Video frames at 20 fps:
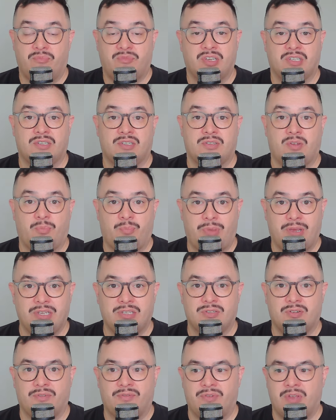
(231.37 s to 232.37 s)
just
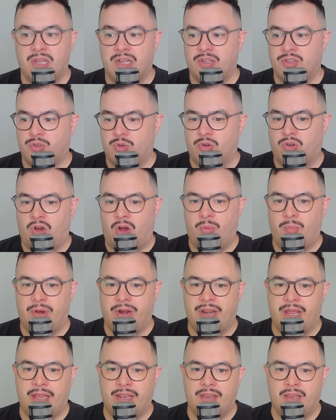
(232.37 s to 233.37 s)
based off to
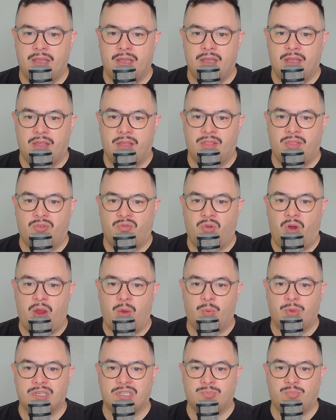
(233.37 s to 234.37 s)
accommodate the right
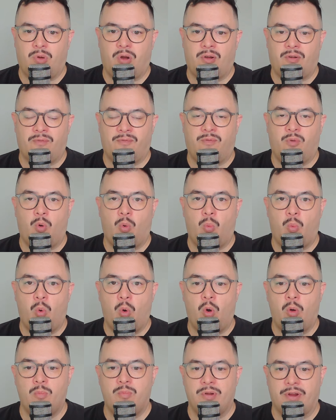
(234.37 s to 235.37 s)
wing spot for
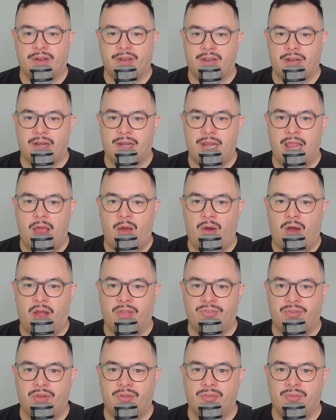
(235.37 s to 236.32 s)
Warbrick. Now,